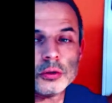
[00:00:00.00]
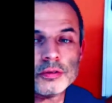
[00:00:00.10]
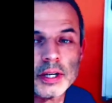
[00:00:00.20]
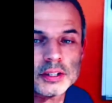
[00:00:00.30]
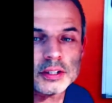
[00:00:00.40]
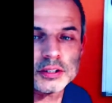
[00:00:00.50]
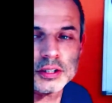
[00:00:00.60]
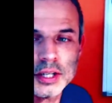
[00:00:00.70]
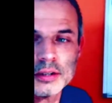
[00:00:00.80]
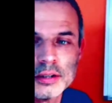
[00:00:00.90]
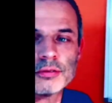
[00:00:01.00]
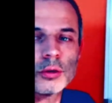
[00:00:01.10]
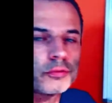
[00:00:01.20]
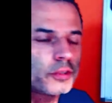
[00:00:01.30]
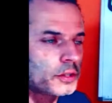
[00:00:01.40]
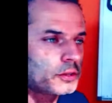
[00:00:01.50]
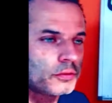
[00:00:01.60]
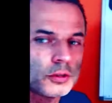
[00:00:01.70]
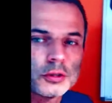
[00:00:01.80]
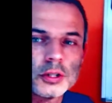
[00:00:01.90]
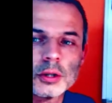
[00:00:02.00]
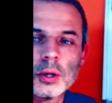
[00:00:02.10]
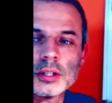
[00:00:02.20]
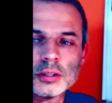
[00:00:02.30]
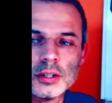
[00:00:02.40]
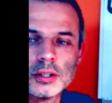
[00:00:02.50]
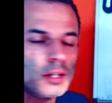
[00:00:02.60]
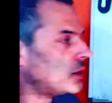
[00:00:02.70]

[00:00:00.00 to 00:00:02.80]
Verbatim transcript: two factors in there from Fick's diffusion equation.